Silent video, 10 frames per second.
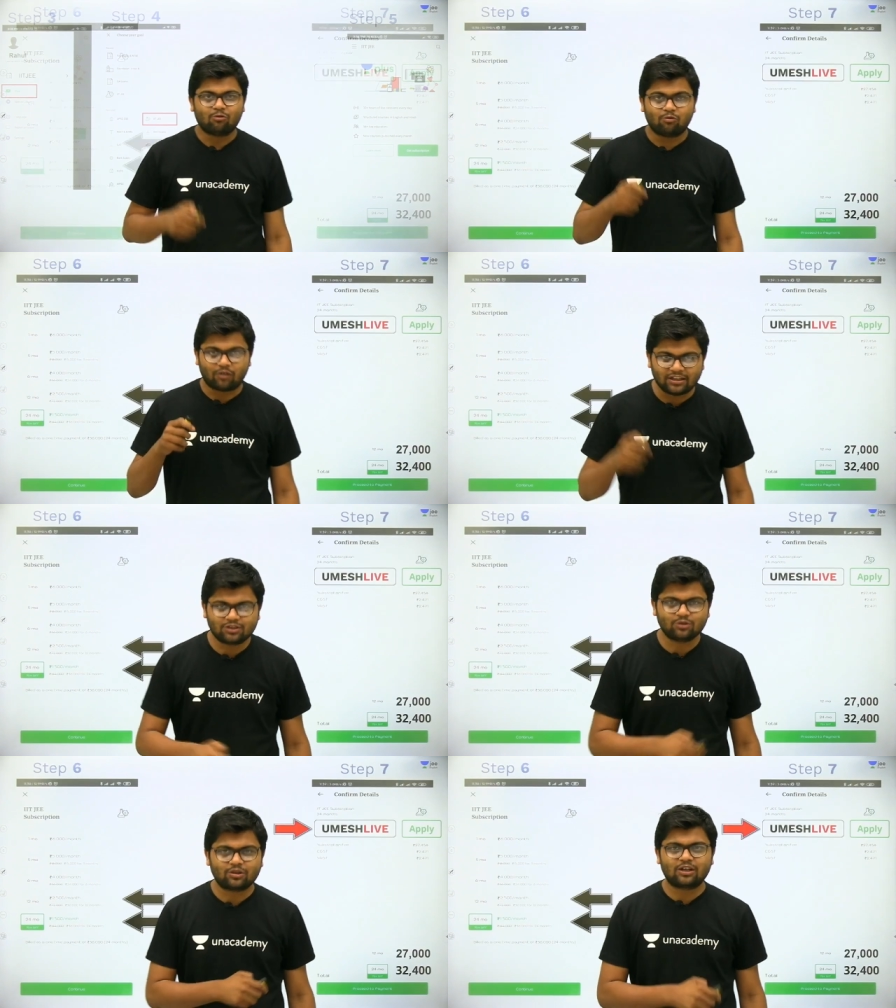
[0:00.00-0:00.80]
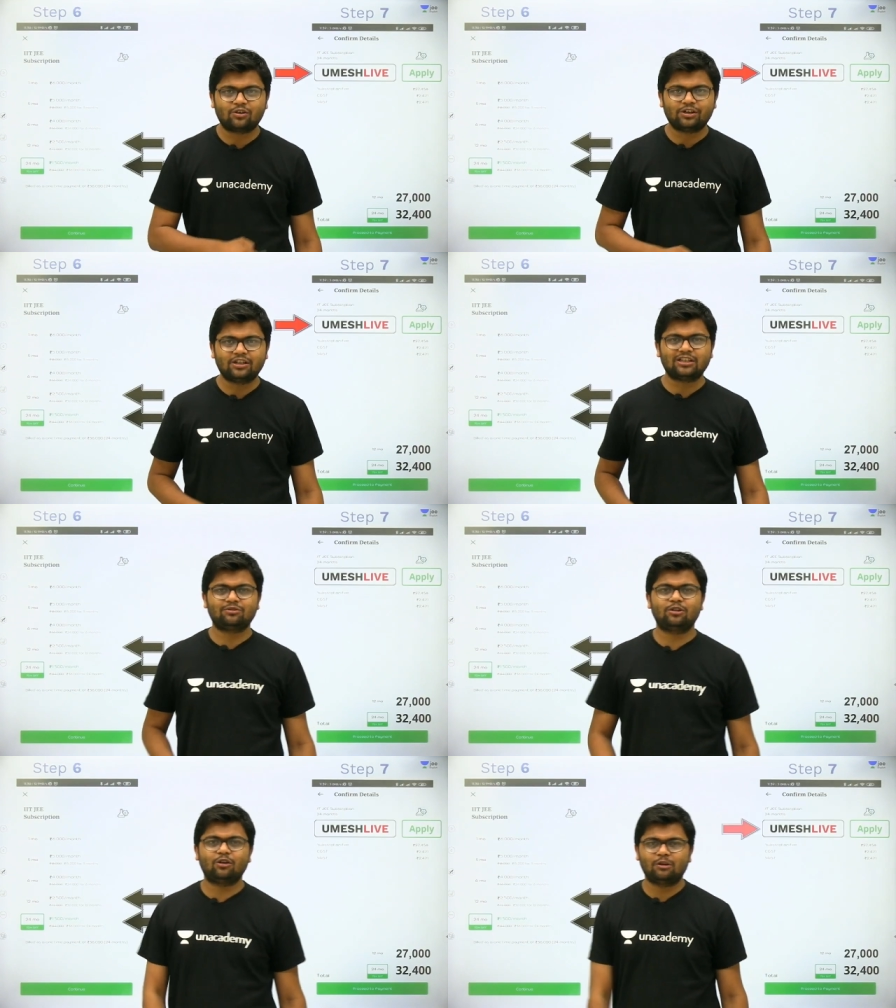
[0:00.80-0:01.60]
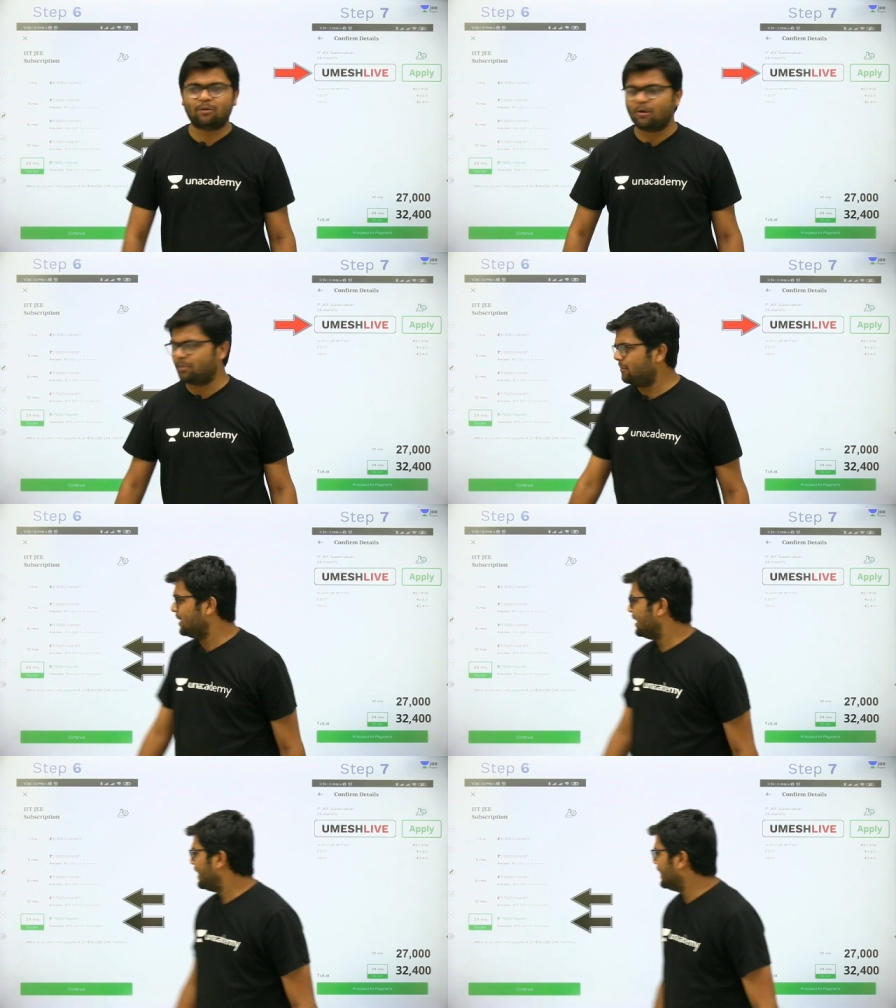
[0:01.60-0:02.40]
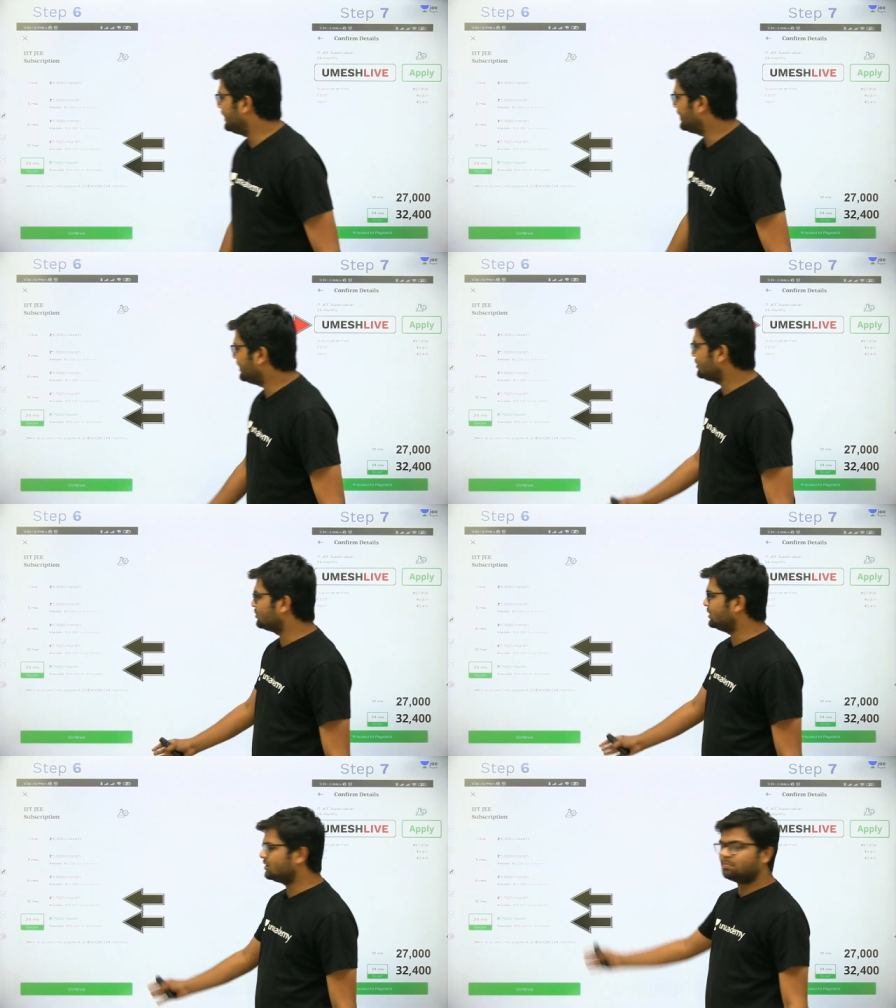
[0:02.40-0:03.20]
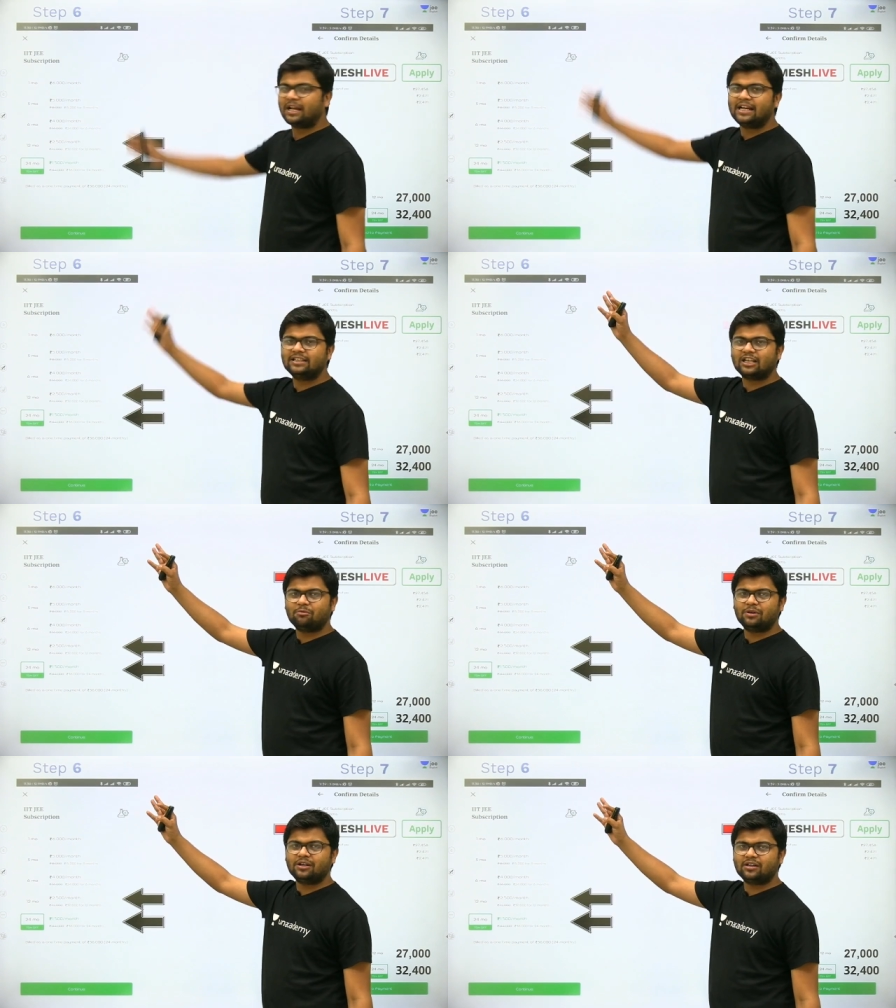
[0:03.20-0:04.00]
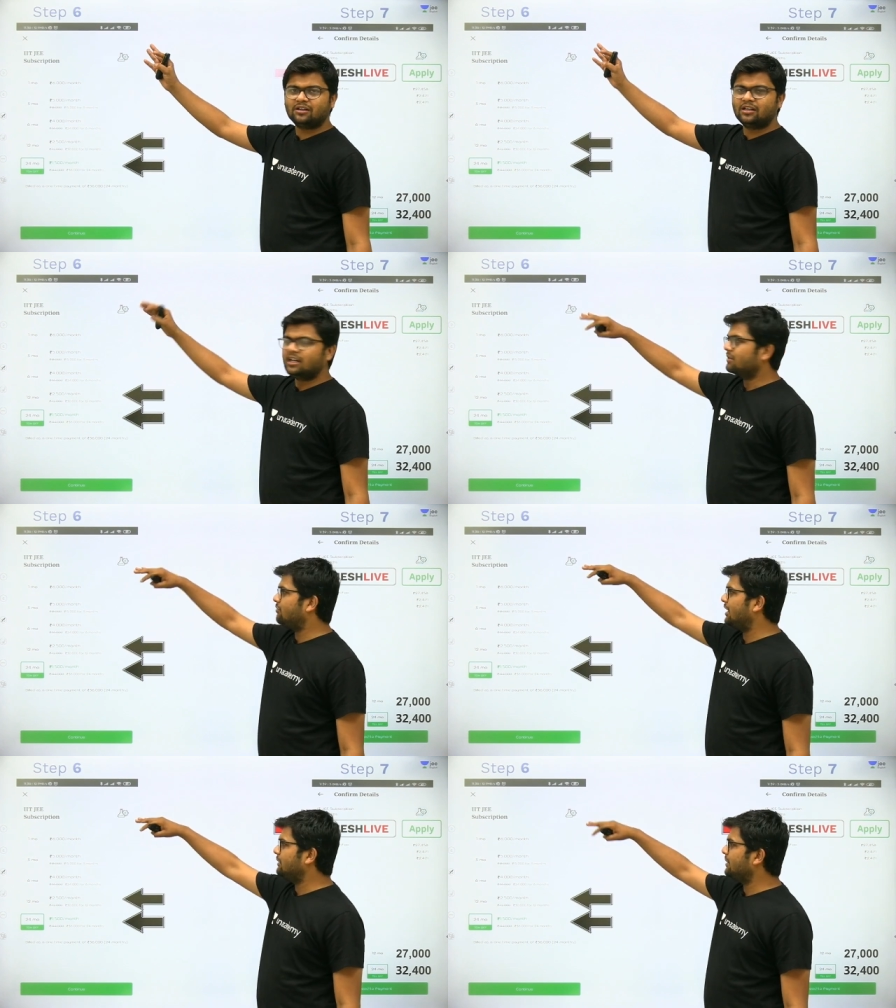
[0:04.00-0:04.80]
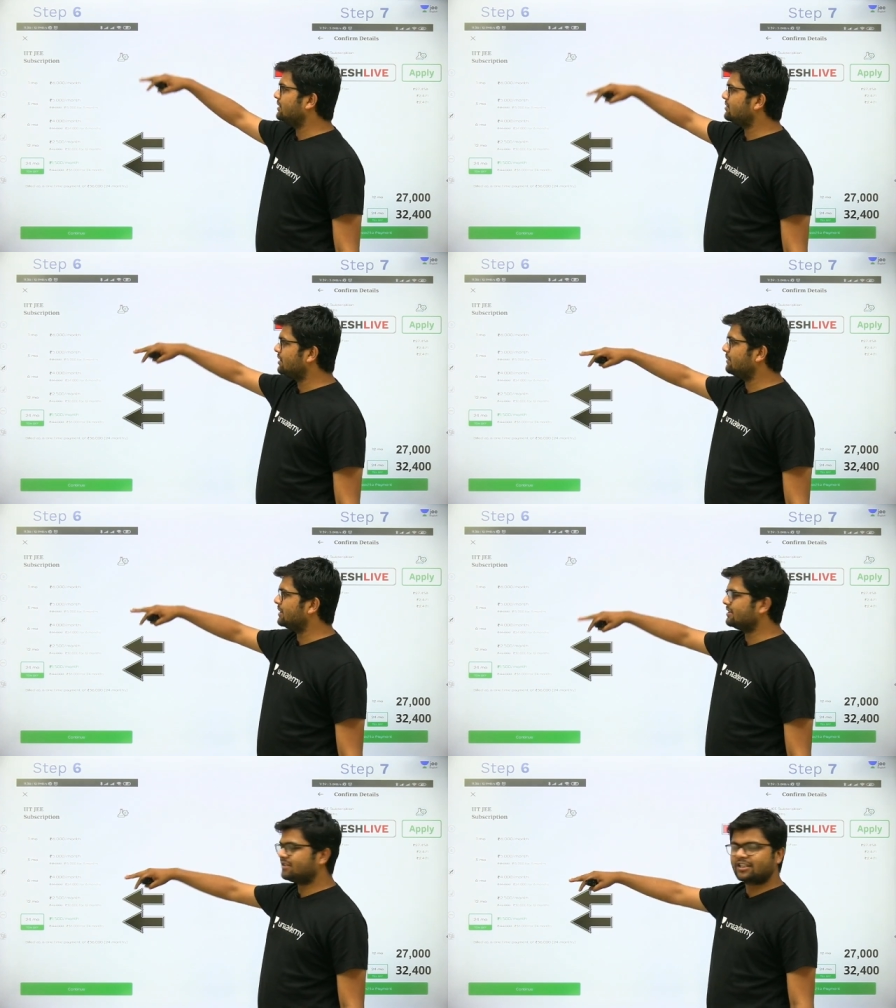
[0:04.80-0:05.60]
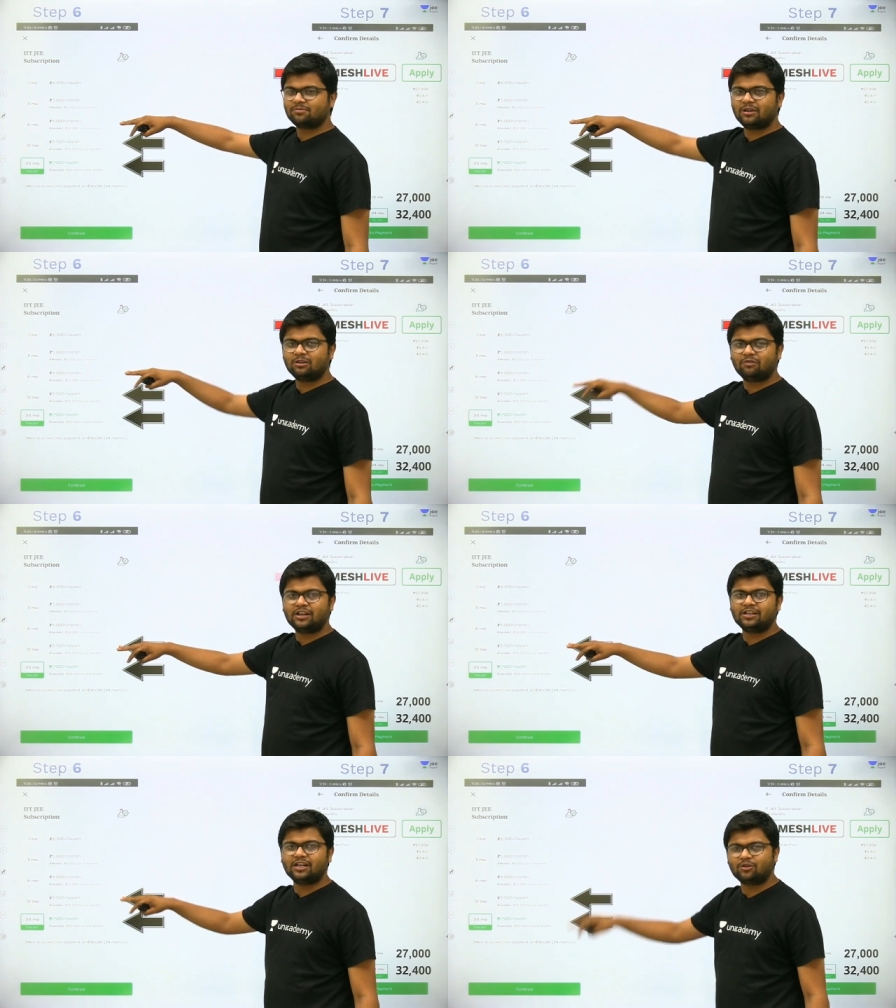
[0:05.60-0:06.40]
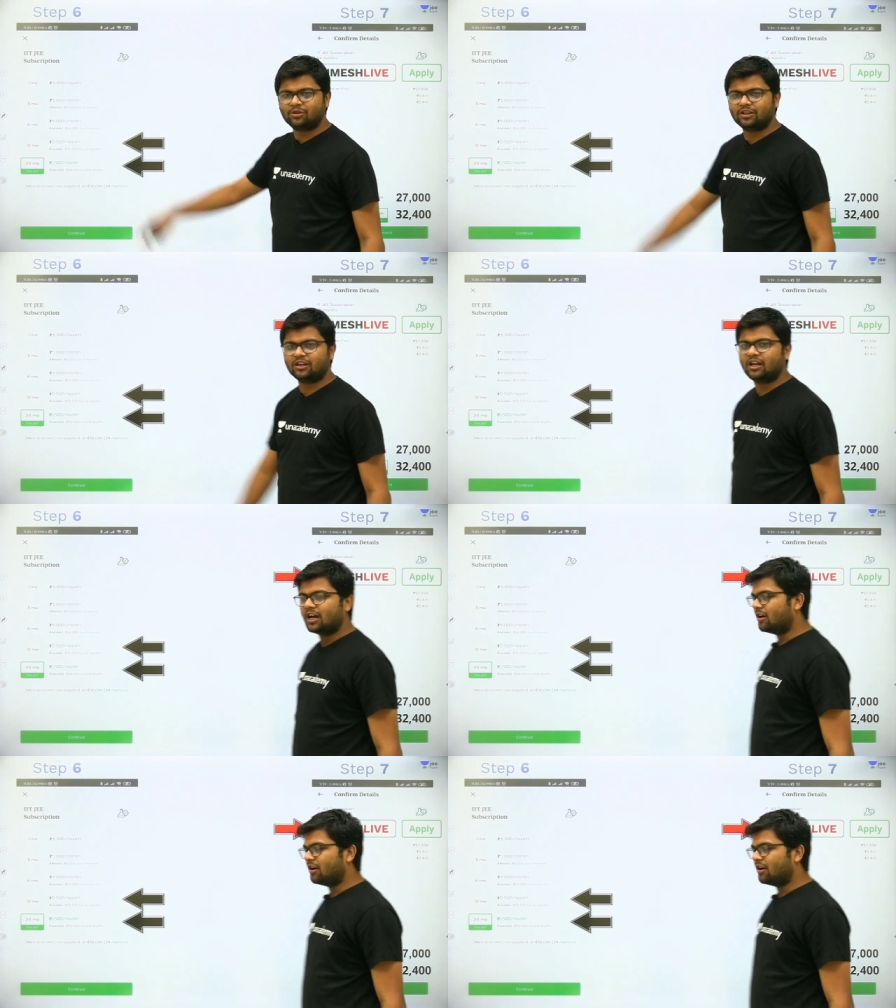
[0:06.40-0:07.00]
Once you click on it, this window will pop up, and here students' plans have been written one month, three month, six month, one year, two year.